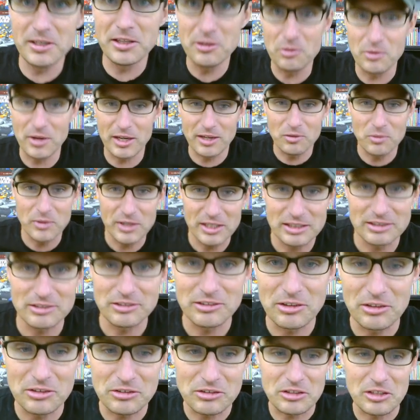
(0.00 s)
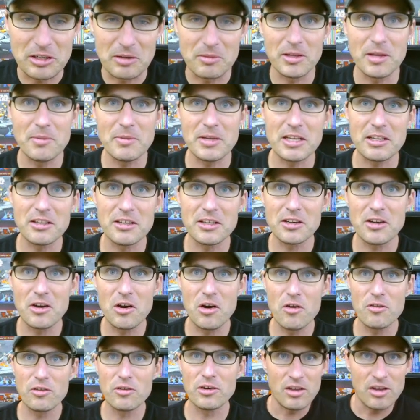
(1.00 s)
way, we can still see them. Let me click
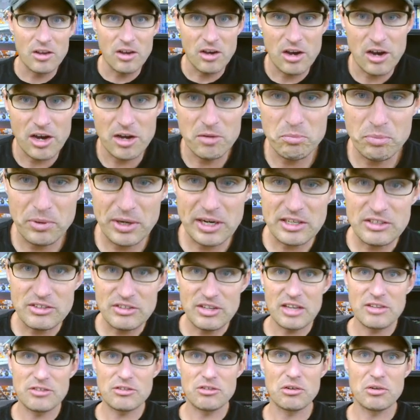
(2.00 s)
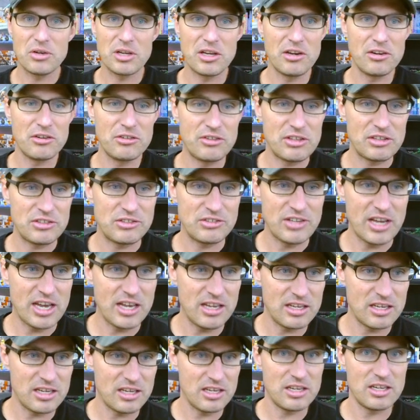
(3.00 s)
over on Brickset. So here's the
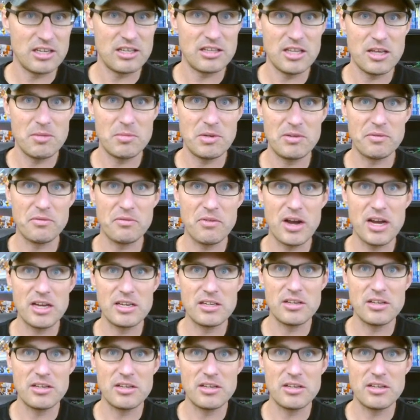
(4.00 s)
set, and let me find it